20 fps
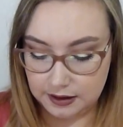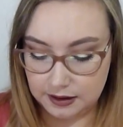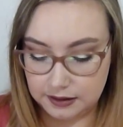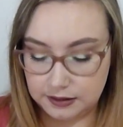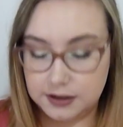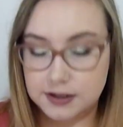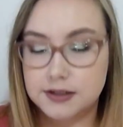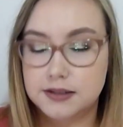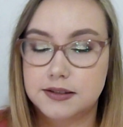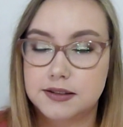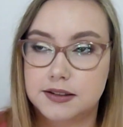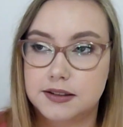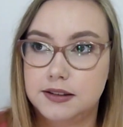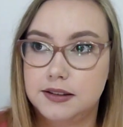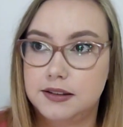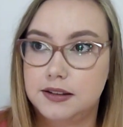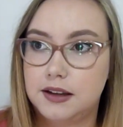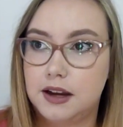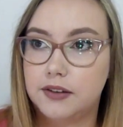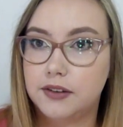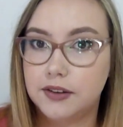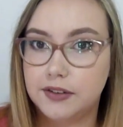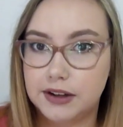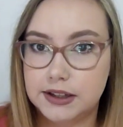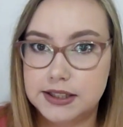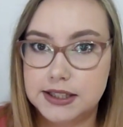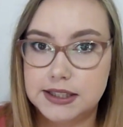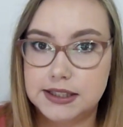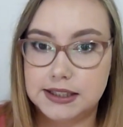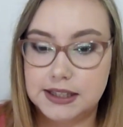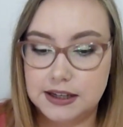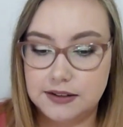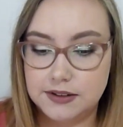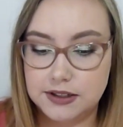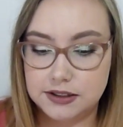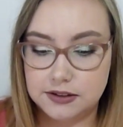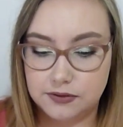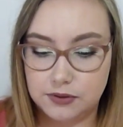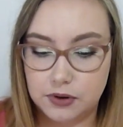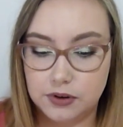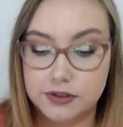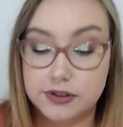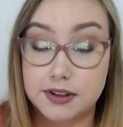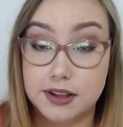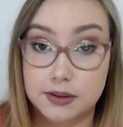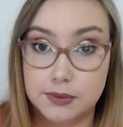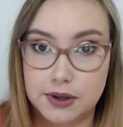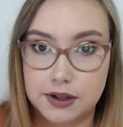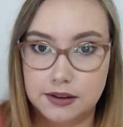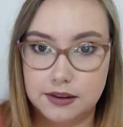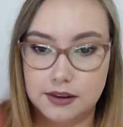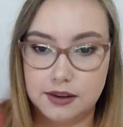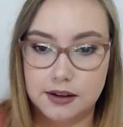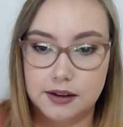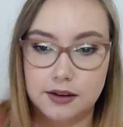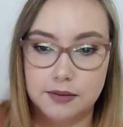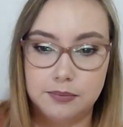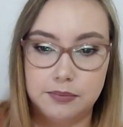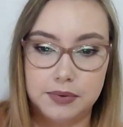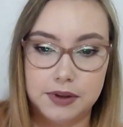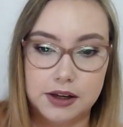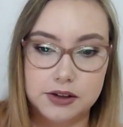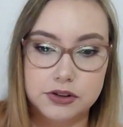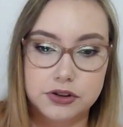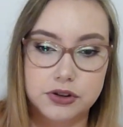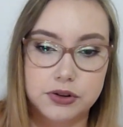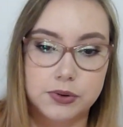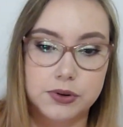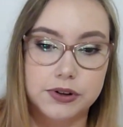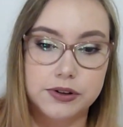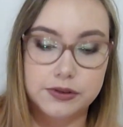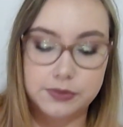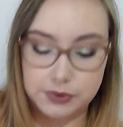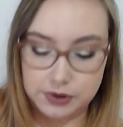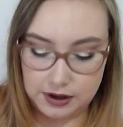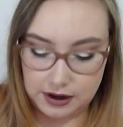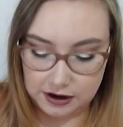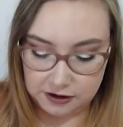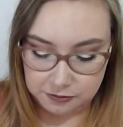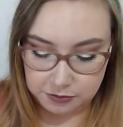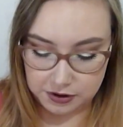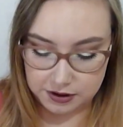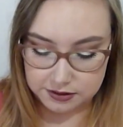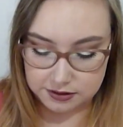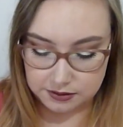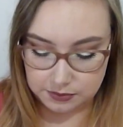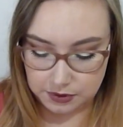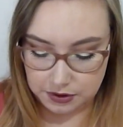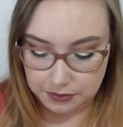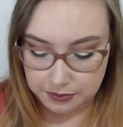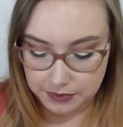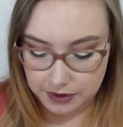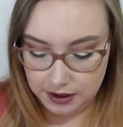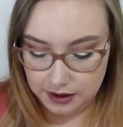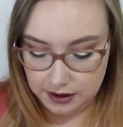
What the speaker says: because Cover FX is leaving Sephora, so that's when the blush duos were half price as well.